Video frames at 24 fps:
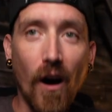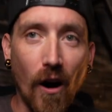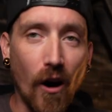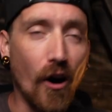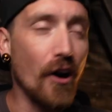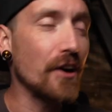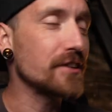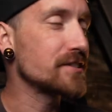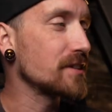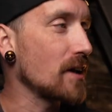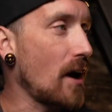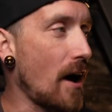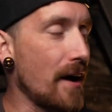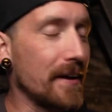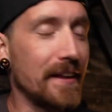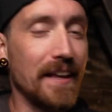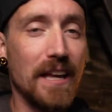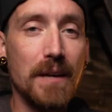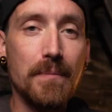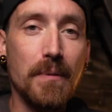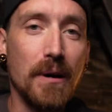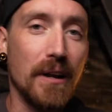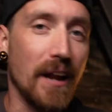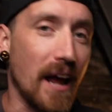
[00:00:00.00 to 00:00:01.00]
are
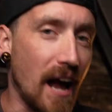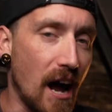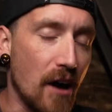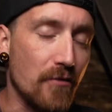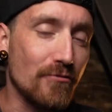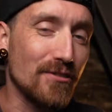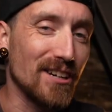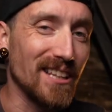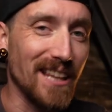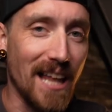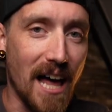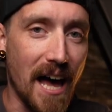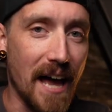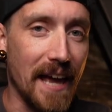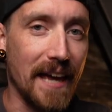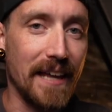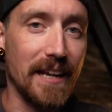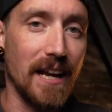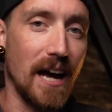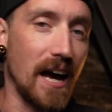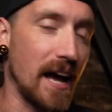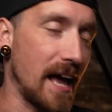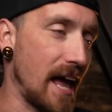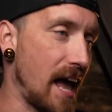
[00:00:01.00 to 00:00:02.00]
talking about how
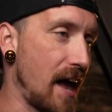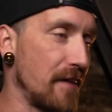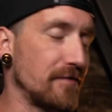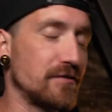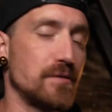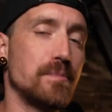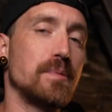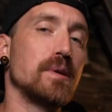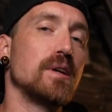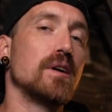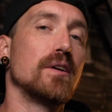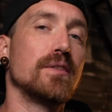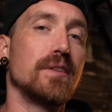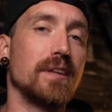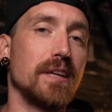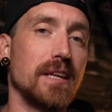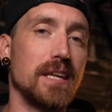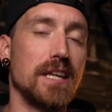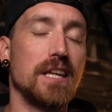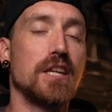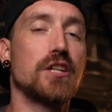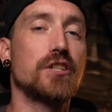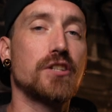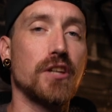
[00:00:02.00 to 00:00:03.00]
reliant I have to be on the
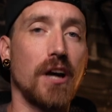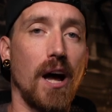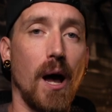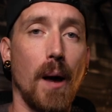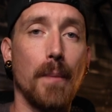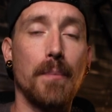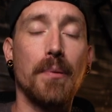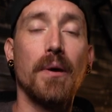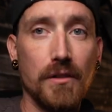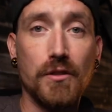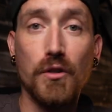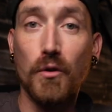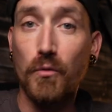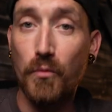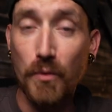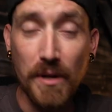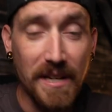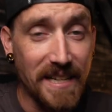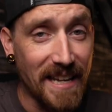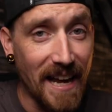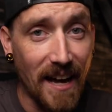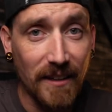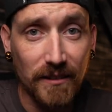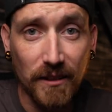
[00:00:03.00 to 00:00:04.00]
eShop to
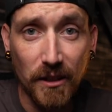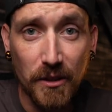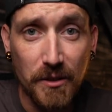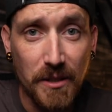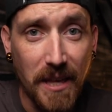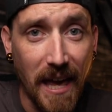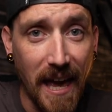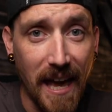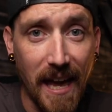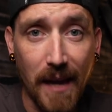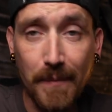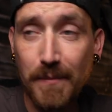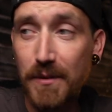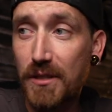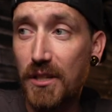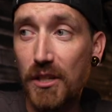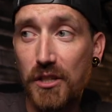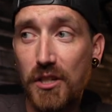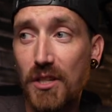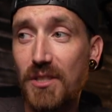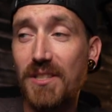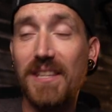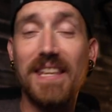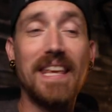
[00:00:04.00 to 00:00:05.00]
re-download games, to
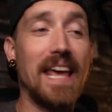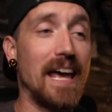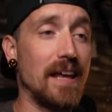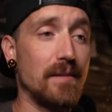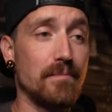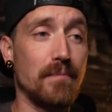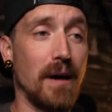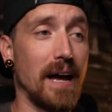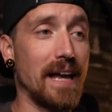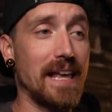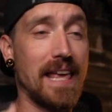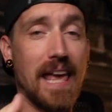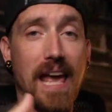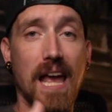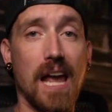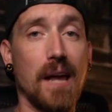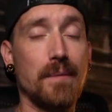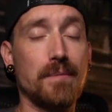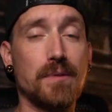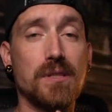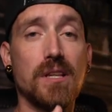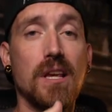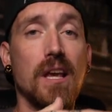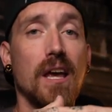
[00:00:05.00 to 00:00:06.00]
just get my
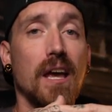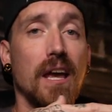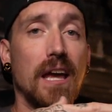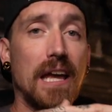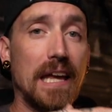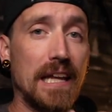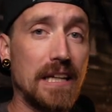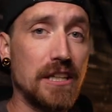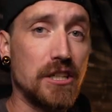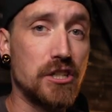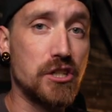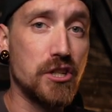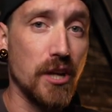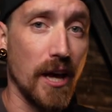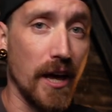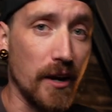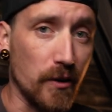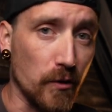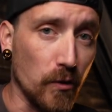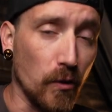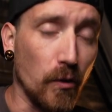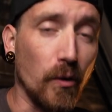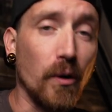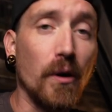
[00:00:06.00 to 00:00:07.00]
games in
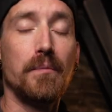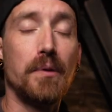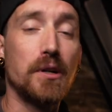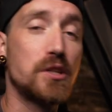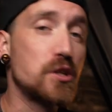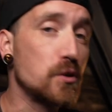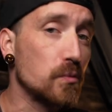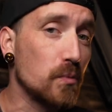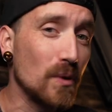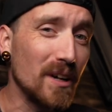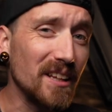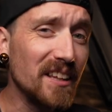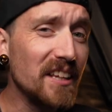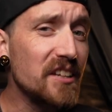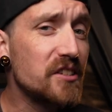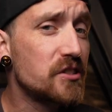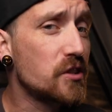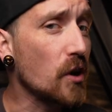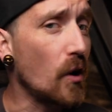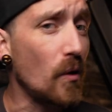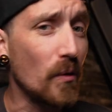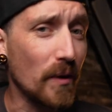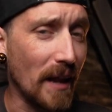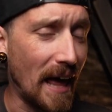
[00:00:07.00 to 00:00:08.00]
general. But you really
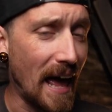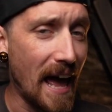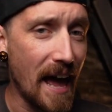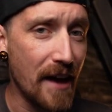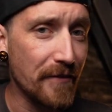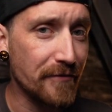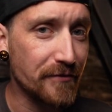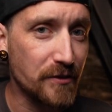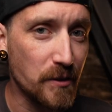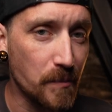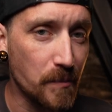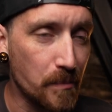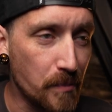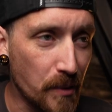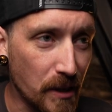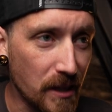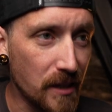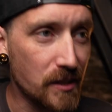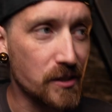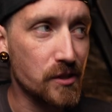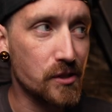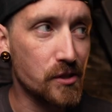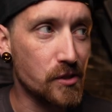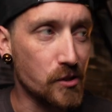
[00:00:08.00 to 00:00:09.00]
don't have to
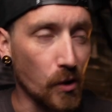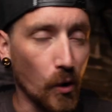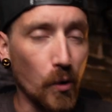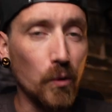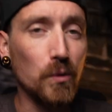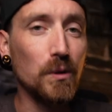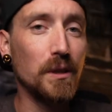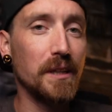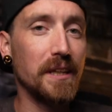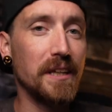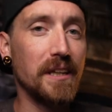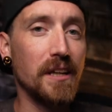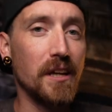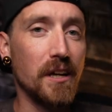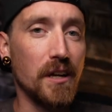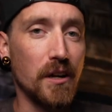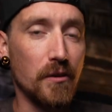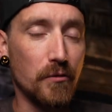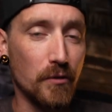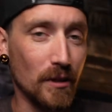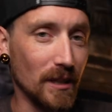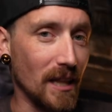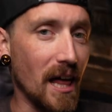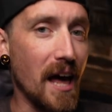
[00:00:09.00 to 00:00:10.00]
be solely
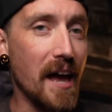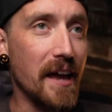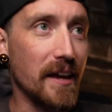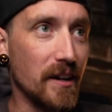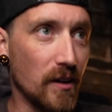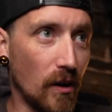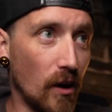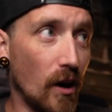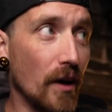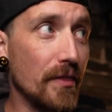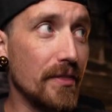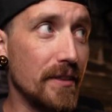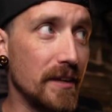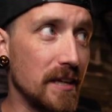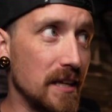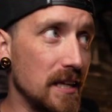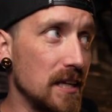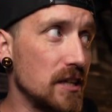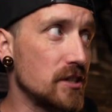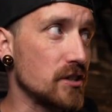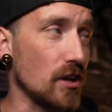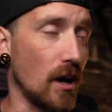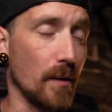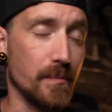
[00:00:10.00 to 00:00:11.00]
reliant on the
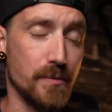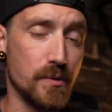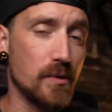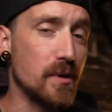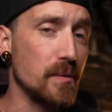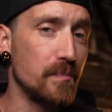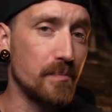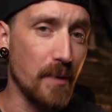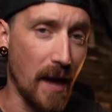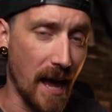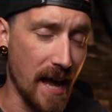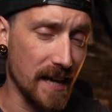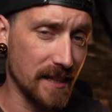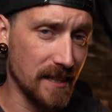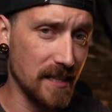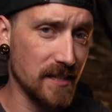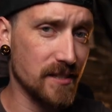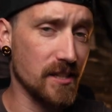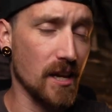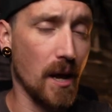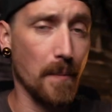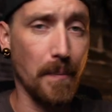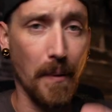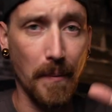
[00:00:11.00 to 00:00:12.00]
eShop. You can back
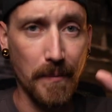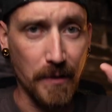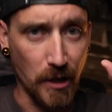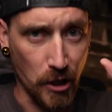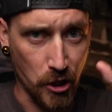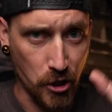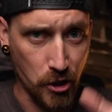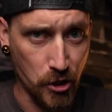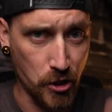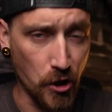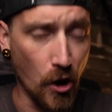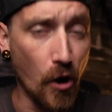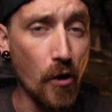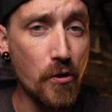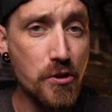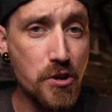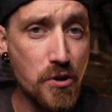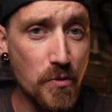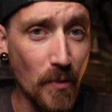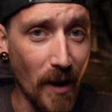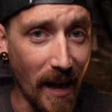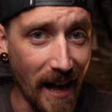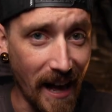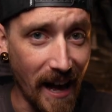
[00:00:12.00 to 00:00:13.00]
these up. I'm gonna show
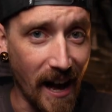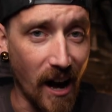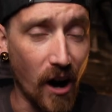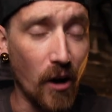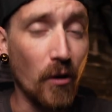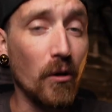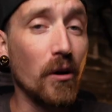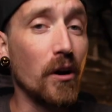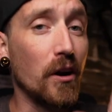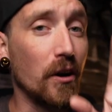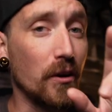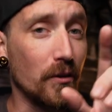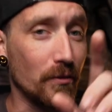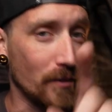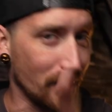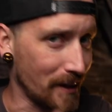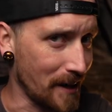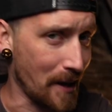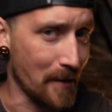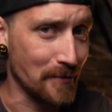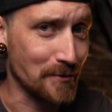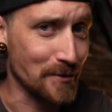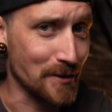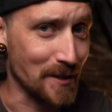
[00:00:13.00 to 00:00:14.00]
you how right
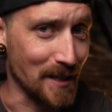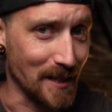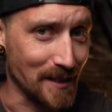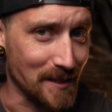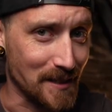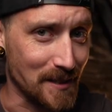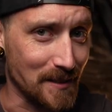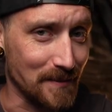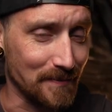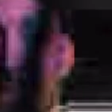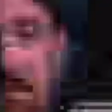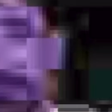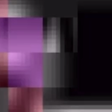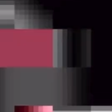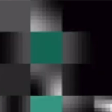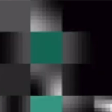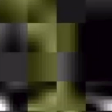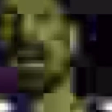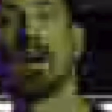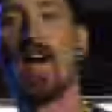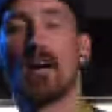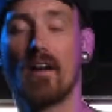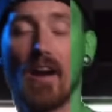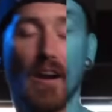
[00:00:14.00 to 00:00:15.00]
after this.
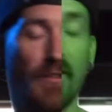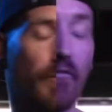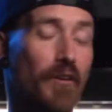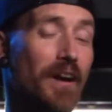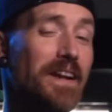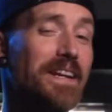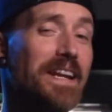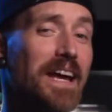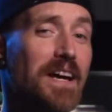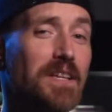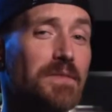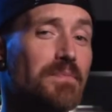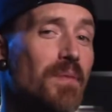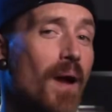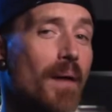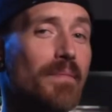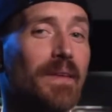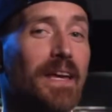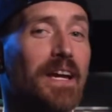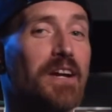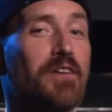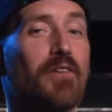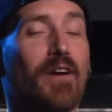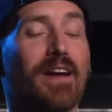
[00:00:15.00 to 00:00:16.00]
All right, right now is probably
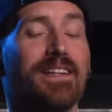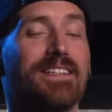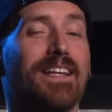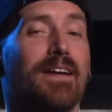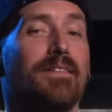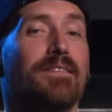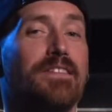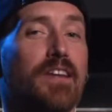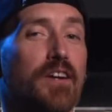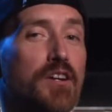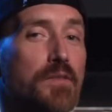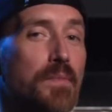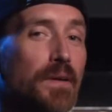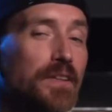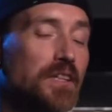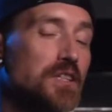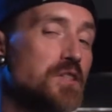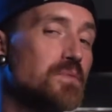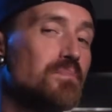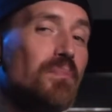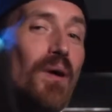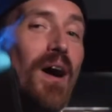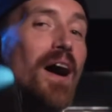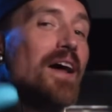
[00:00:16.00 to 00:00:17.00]
a great time to tell you about the
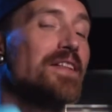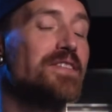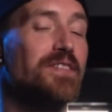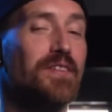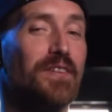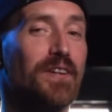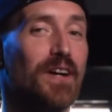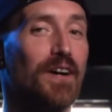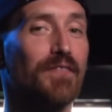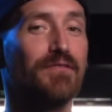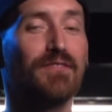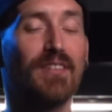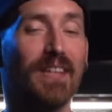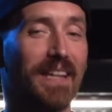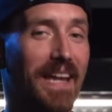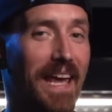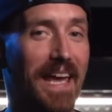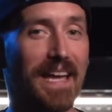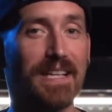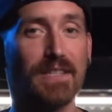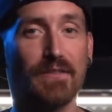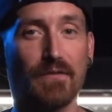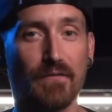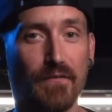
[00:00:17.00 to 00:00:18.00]
sponsor of
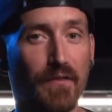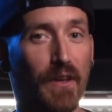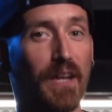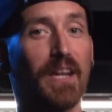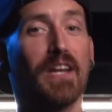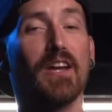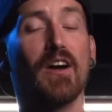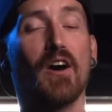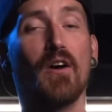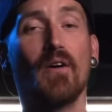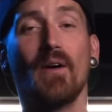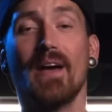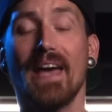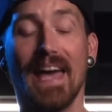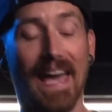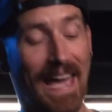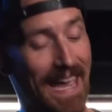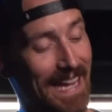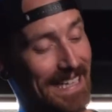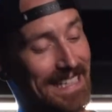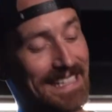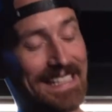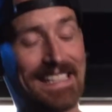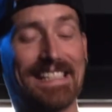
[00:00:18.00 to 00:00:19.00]
today's video.
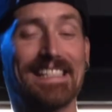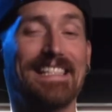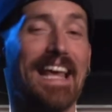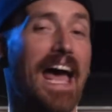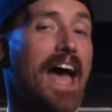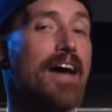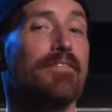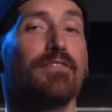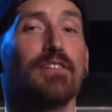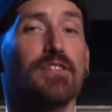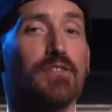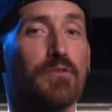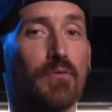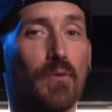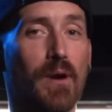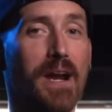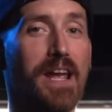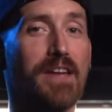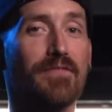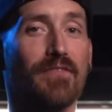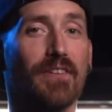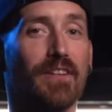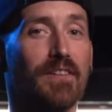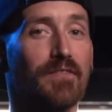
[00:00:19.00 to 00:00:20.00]
It's Savage
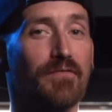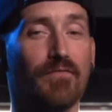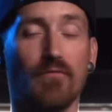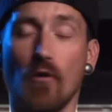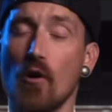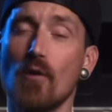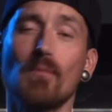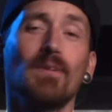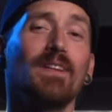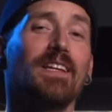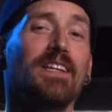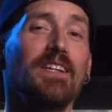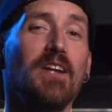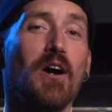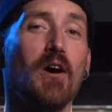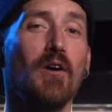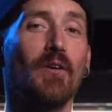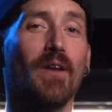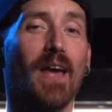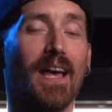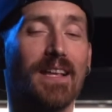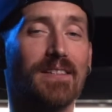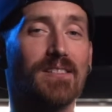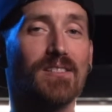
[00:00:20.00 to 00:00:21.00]
Raven, formerly known
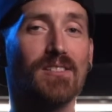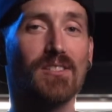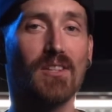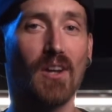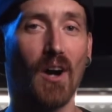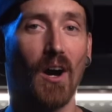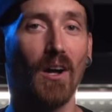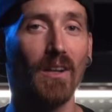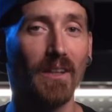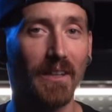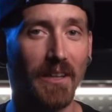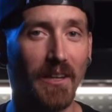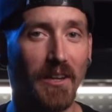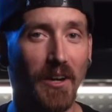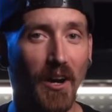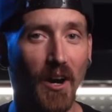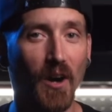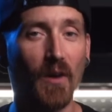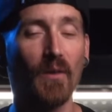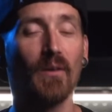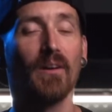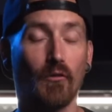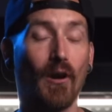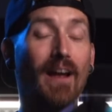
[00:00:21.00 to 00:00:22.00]
as Skull and
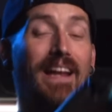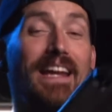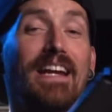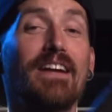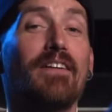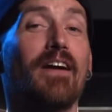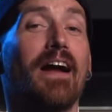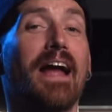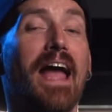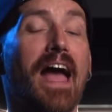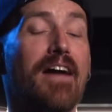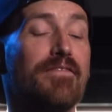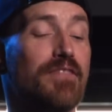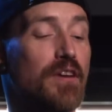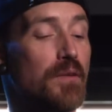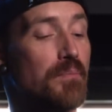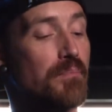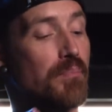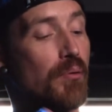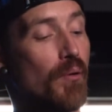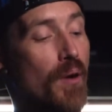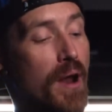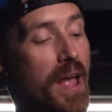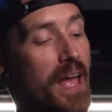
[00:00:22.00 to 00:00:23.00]
Co. Right here, I have their
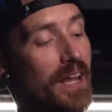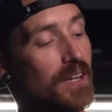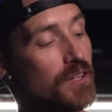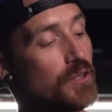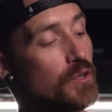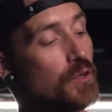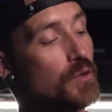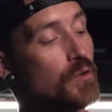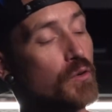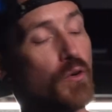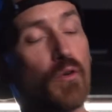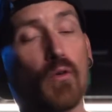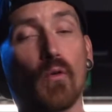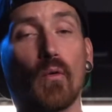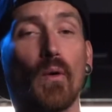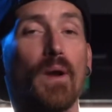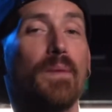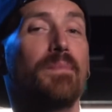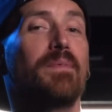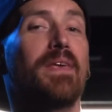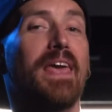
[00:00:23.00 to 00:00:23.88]
brand new grip